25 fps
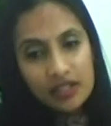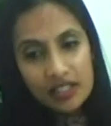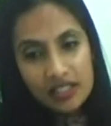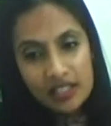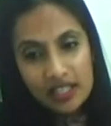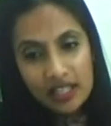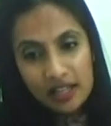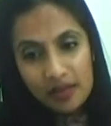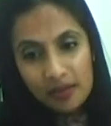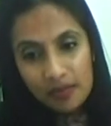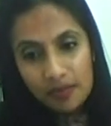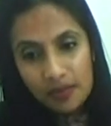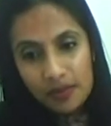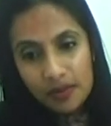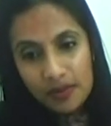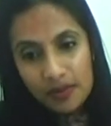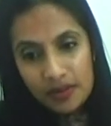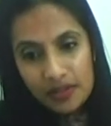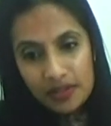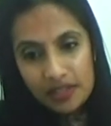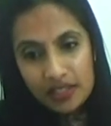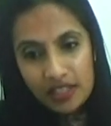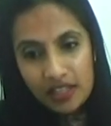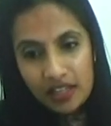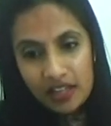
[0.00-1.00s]

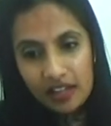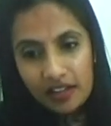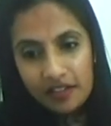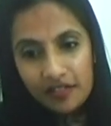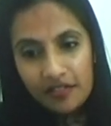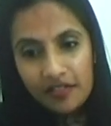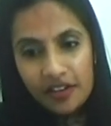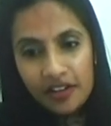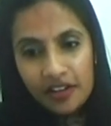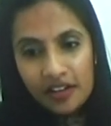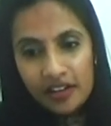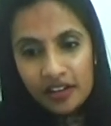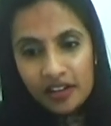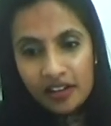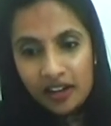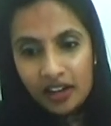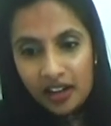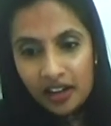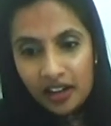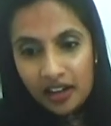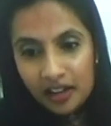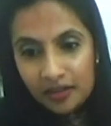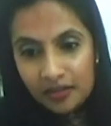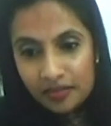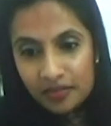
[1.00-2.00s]
examples
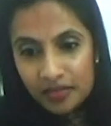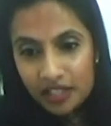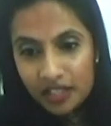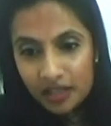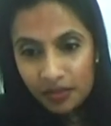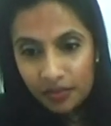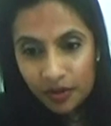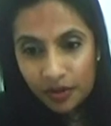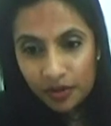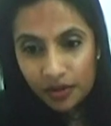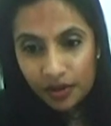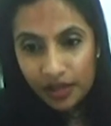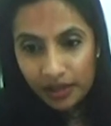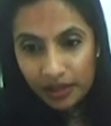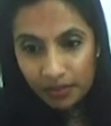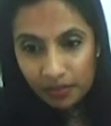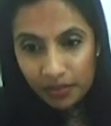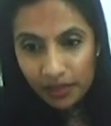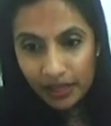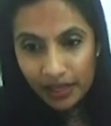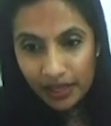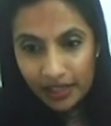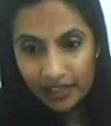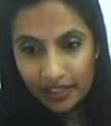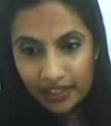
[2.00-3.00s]
of typical
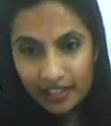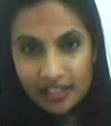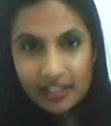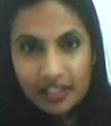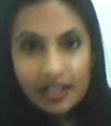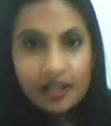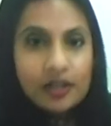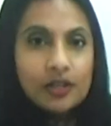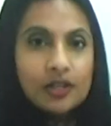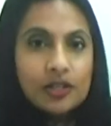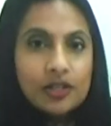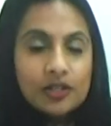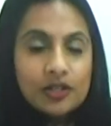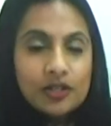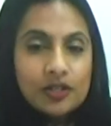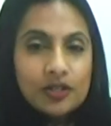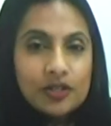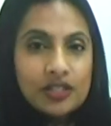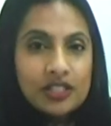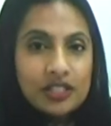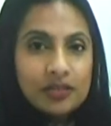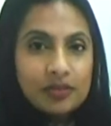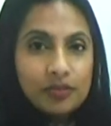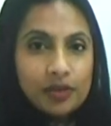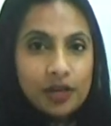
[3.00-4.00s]
implants that are
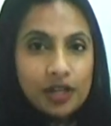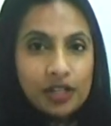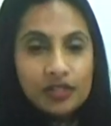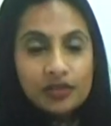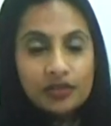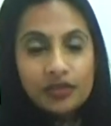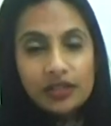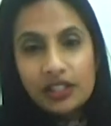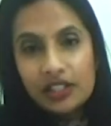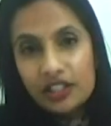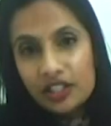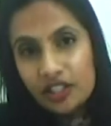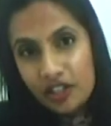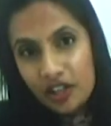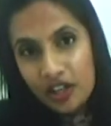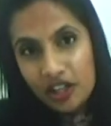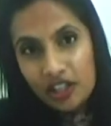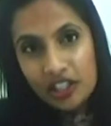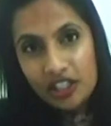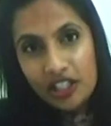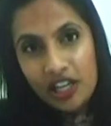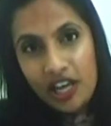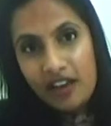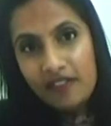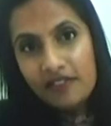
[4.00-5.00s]
used in breast
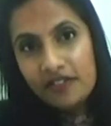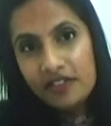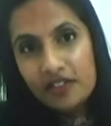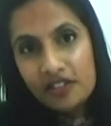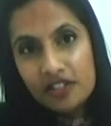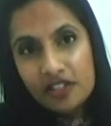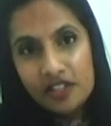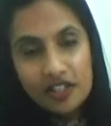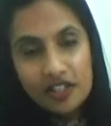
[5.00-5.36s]
reconstruction after the